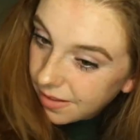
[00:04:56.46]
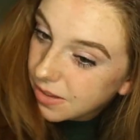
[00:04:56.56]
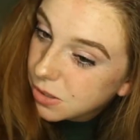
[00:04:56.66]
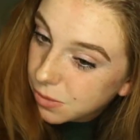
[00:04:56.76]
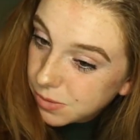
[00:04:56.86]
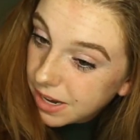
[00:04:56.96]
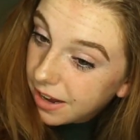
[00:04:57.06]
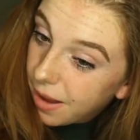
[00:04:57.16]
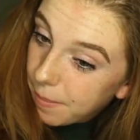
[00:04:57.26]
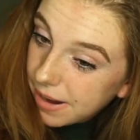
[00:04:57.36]
This was when
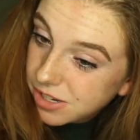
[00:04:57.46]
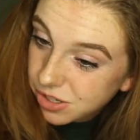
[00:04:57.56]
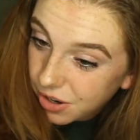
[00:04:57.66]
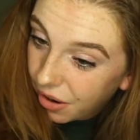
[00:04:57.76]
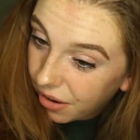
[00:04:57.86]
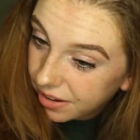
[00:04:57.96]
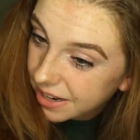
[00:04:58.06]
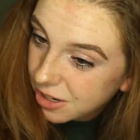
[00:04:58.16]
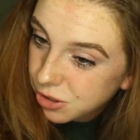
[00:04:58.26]
I got my dog and I